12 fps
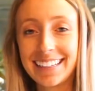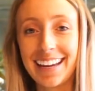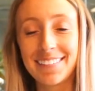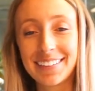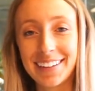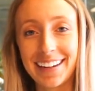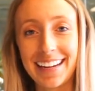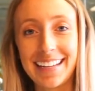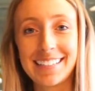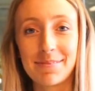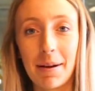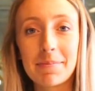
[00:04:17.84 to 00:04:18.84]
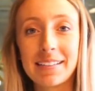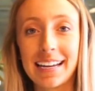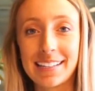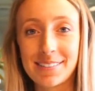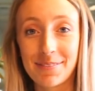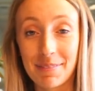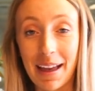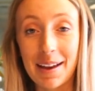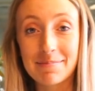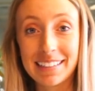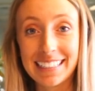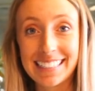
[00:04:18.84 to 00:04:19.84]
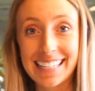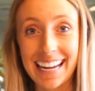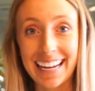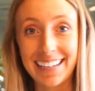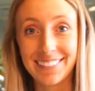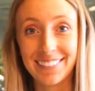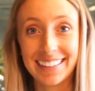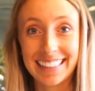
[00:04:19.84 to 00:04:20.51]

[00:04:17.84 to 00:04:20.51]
Now we're going to hear some updates from the happiness team.